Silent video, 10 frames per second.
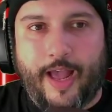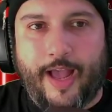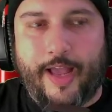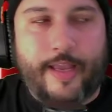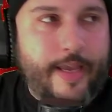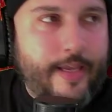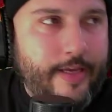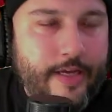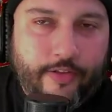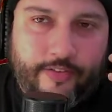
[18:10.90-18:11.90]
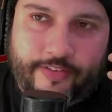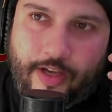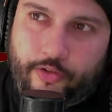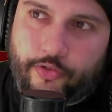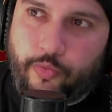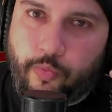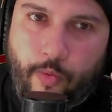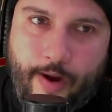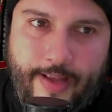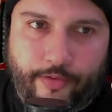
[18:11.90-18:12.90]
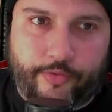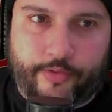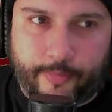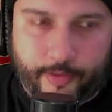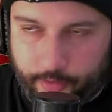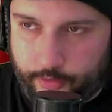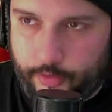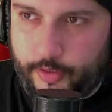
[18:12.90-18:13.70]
He just sounds way too similar.